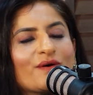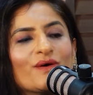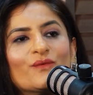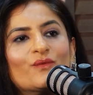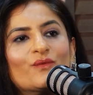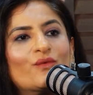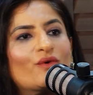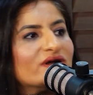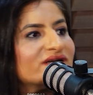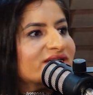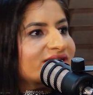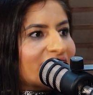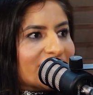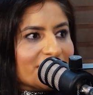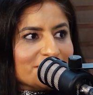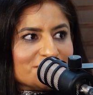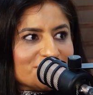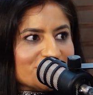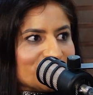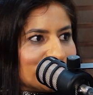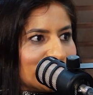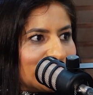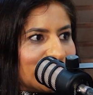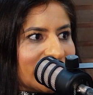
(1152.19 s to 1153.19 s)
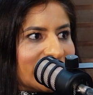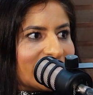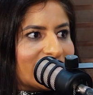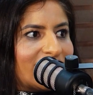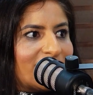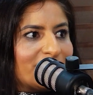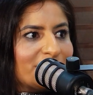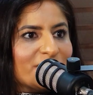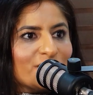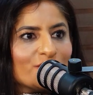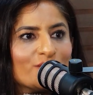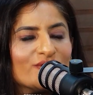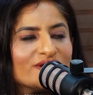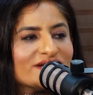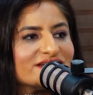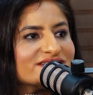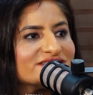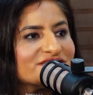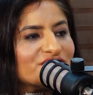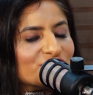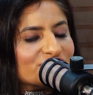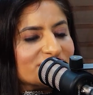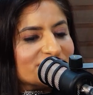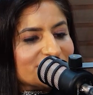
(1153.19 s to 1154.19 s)
What time do you wake up and what
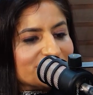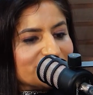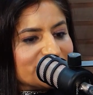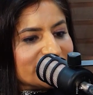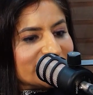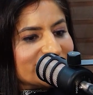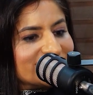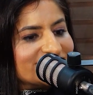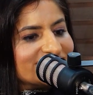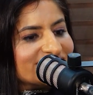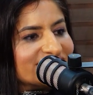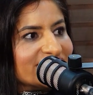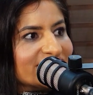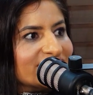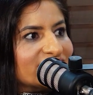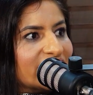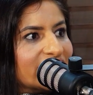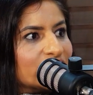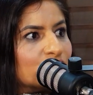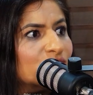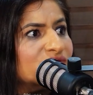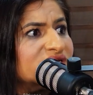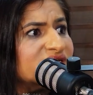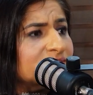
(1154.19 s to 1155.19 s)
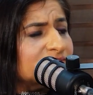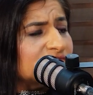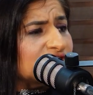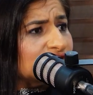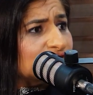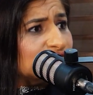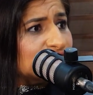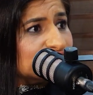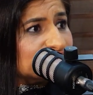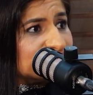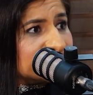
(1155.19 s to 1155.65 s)
is your typical day like? What time do you go to